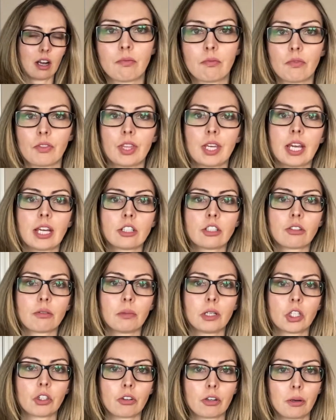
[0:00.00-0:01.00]
The
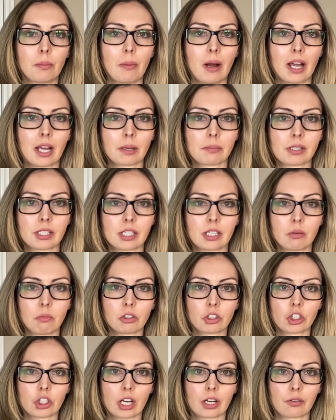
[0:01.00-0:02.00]
endometrial biopsy will
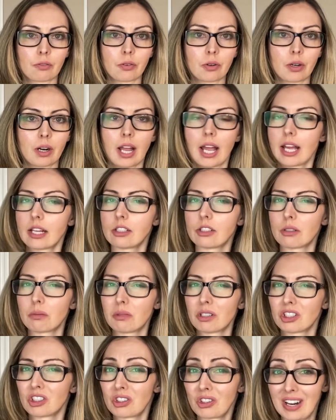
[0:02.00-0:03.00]
check for
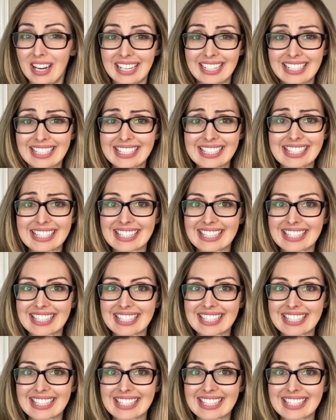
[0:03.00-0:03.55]
endometritis.